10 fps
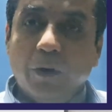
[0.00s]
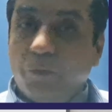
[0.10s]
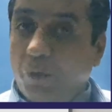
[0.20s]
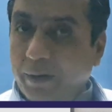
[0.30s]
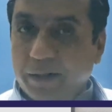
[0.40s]

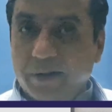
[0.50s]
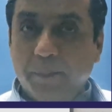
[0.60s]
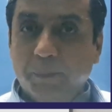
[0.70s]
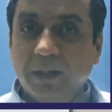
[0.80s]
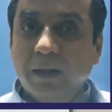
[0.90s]
For
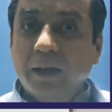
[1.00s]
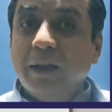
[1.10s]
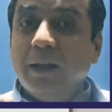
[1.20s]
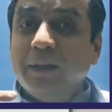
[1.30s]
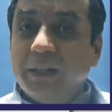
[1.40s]
example,
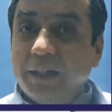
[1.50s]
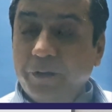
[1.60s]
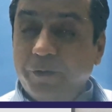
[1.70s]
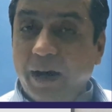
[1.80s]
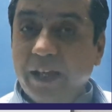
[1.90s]

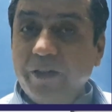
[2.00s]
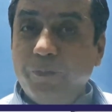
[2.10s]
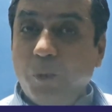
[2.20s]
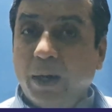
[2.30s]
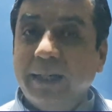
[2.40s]

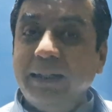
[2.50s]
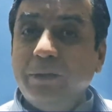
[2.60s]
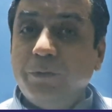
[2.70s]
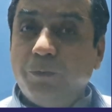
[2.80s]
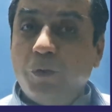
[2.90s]

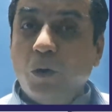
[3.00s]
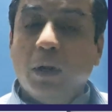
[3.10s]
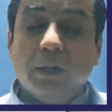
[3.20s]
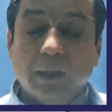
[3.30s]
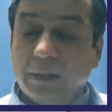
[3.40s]

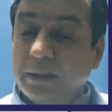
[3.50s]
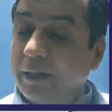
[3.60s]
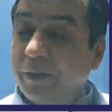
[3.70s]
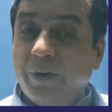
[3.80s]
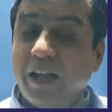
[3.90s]

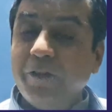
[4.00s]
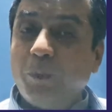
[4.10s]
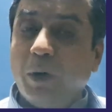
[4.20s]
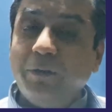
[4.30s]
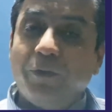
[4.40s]

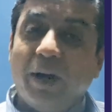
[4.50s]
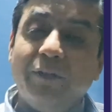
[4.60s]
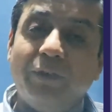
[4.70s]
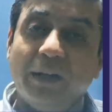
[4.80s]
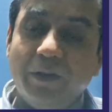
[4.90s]

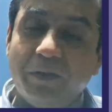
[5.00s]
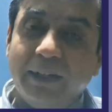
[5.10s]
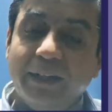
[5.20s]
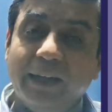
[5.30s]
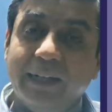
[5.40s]
35.5 degrees
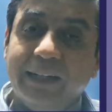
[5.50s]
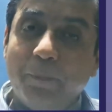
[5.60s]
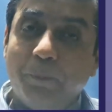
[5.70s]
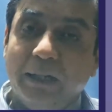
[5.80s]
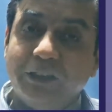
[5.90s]
centigrade
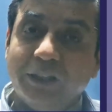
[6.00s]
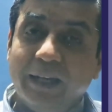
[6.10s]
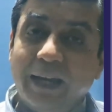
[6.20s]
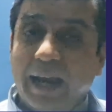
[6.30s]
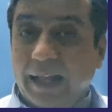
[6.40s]
temperature,
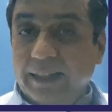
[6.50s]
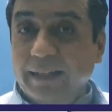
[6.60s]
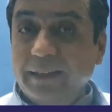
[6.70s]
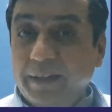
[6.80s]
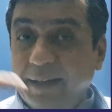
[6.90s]
and
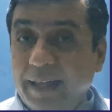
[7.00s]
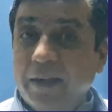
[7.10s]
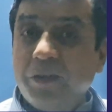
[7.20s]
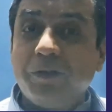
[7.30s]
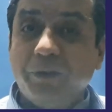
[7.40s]
then the
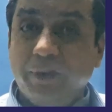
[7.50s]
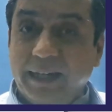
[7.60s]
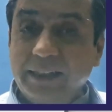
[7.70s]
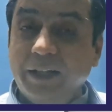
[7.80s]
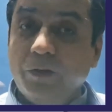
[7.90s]
next
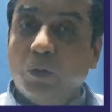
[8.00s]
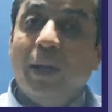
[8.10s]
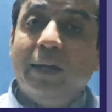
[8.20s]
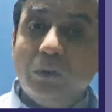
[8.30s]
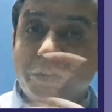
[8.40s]
range is
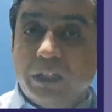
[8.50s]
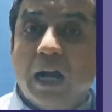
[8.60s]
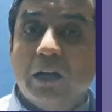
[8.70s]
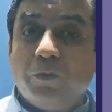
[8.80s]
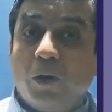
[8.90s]
going to
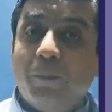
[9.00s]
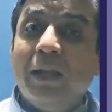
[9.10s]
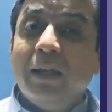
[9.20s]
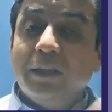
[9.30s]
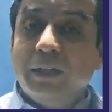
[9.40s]
start from
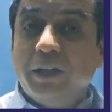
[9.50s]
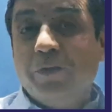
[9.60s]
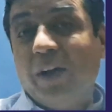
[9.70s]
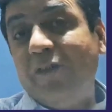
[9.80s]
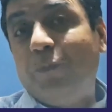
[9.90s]

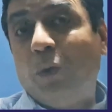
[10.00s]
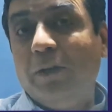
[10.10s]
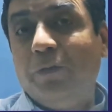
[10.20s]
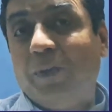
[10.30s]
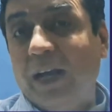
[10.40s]

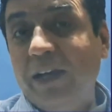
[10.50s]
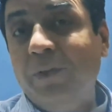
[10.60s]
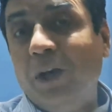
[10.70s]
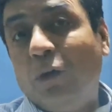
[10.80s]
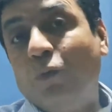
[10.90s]
35.5 to